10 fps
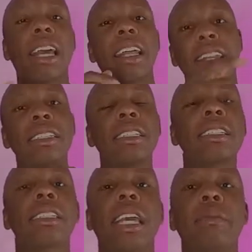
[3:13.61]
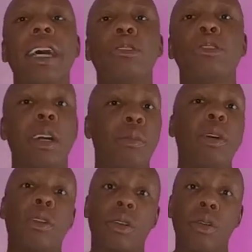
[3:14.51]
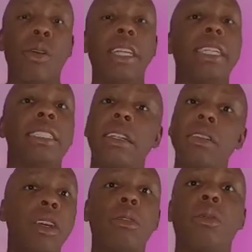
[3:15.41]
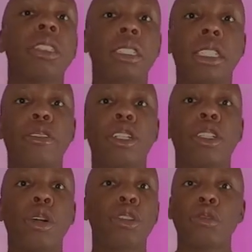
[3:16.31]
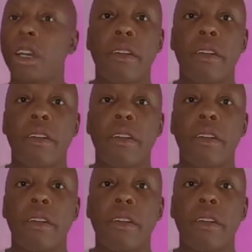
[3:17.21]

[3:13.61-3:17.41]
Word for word: This is the same Donald Trump, who, as I said, was a serial adulterer.